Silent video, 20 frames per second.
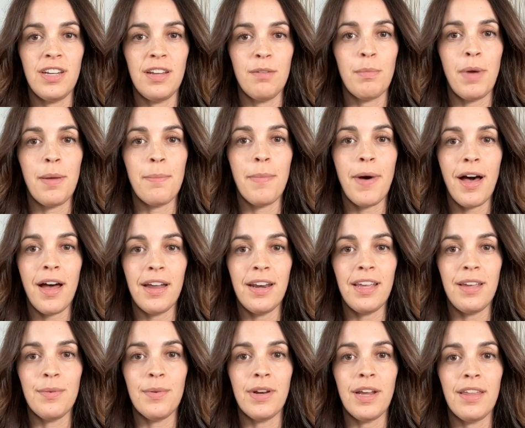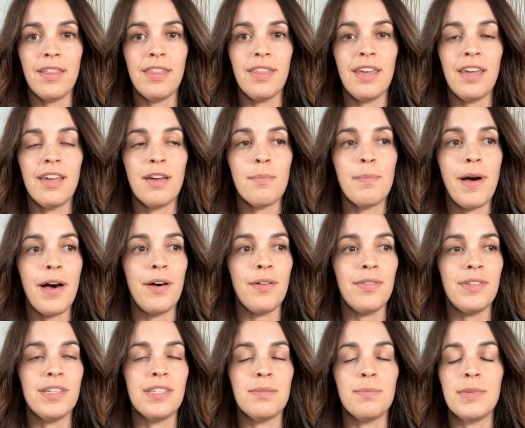in my body when I think about
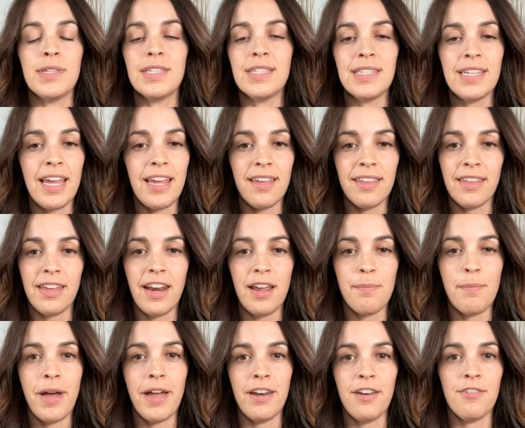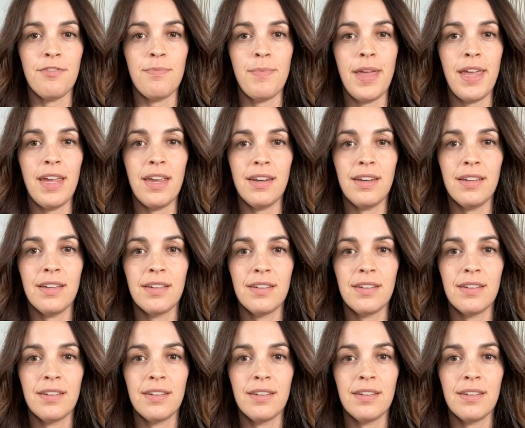this mistake that I might have made,